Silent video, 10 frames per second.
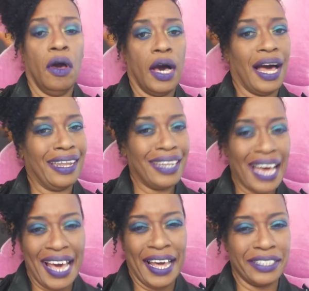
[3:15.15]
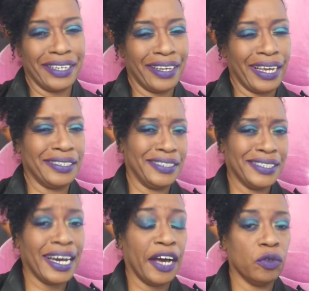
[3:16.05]
a lot as a
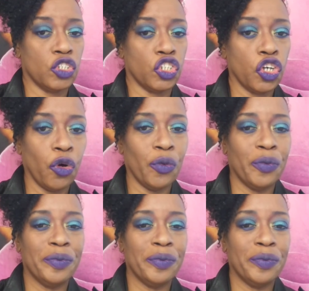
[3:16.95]
child. So,